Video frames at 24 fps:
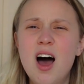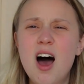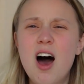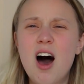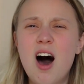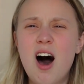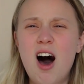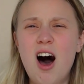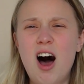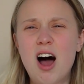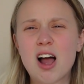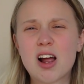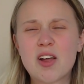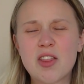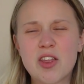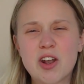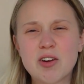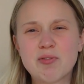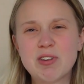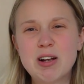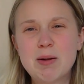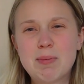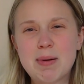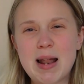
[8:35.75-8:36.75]
hard because I
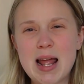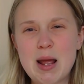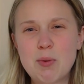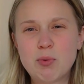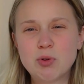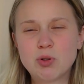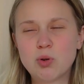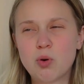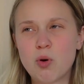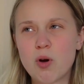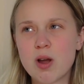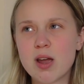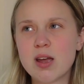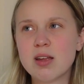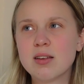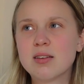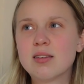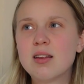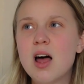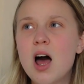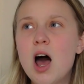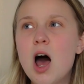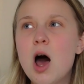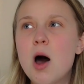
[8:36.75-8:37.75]
don't really play with
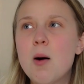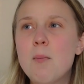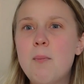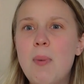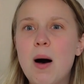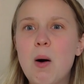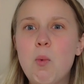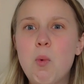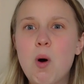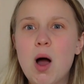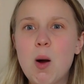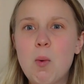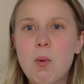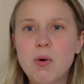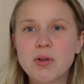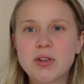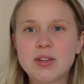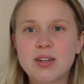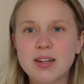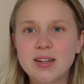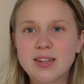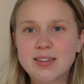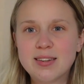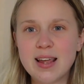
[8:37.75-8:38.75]
toys. But what I wanted
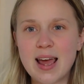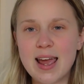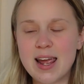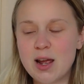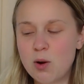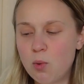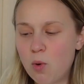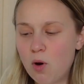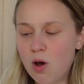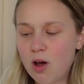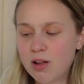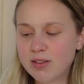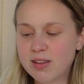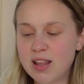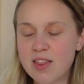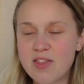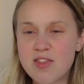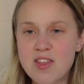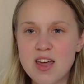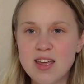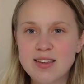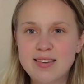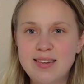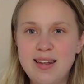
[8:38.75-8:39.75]
to say was
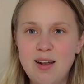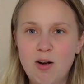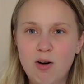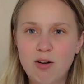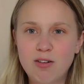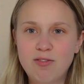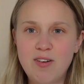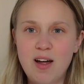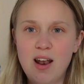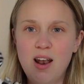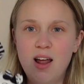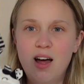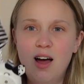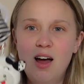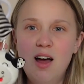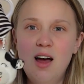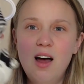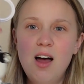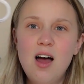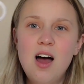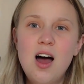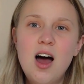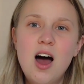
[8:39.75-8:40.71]
this little fella,